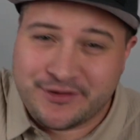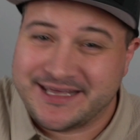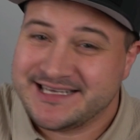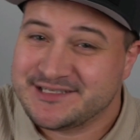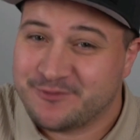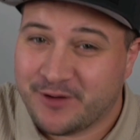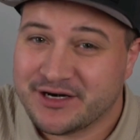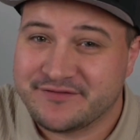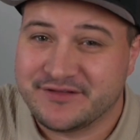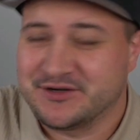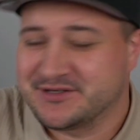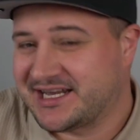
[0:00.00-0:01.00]
is one of
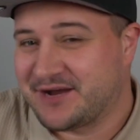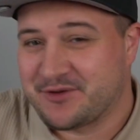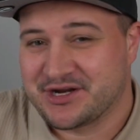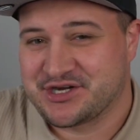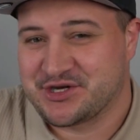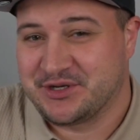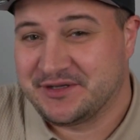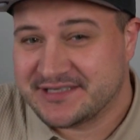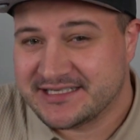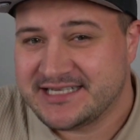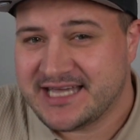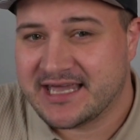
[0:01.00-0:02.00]
those that I want to show you
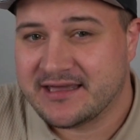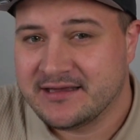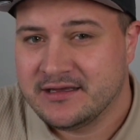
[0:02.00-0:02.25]
today.